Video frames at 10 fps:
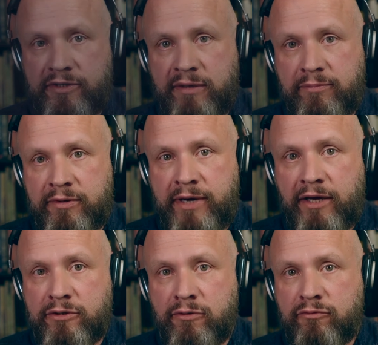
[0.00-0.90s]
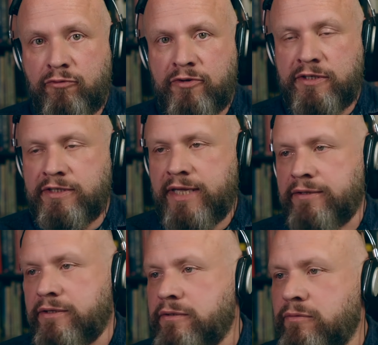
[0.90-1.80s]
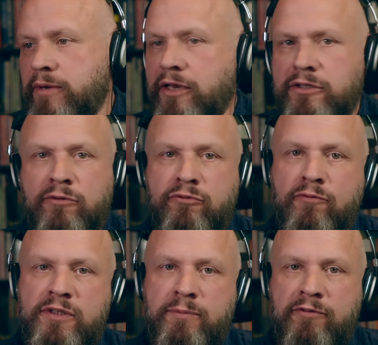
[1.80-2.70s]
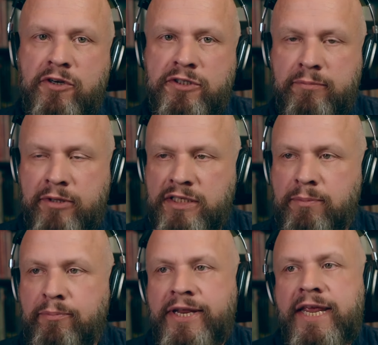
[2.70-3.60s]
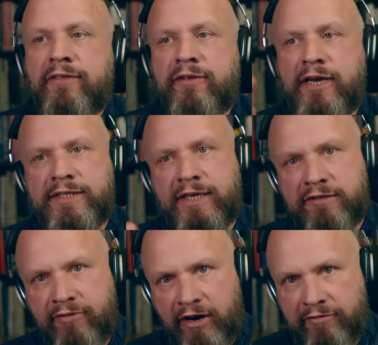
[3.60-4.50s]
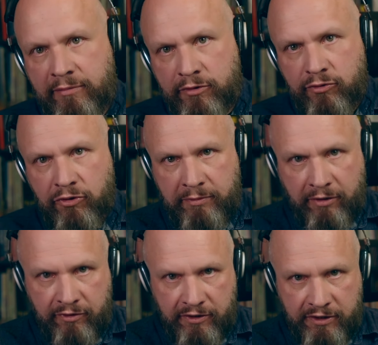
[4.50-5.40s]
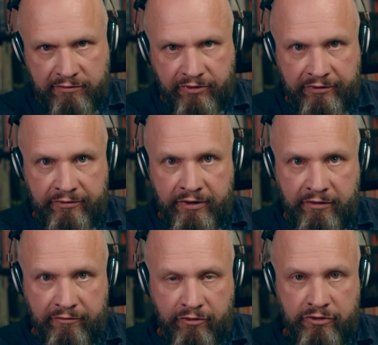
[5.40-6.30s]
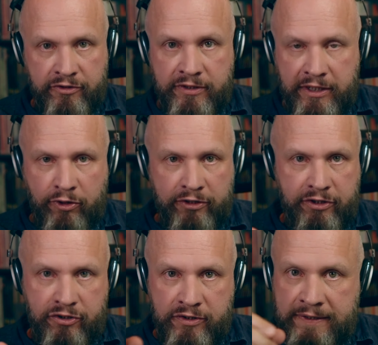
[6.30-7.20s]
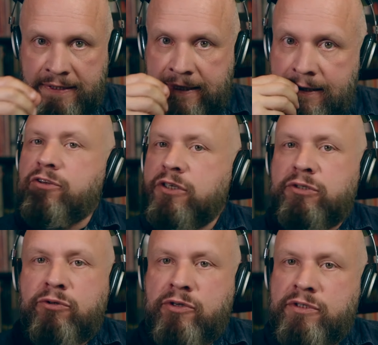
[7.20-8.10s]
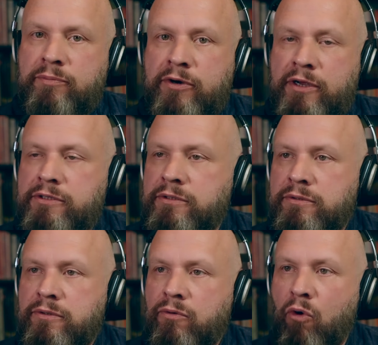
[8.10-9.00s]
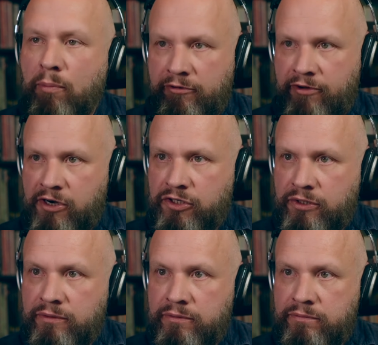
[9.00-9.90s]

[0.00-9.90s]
example, Microsoft Office Standard, Microsoft Office Professional Plus, pre-365. I'm not talking about 365 versions or editions. Visual Studio Enterprise or Professional,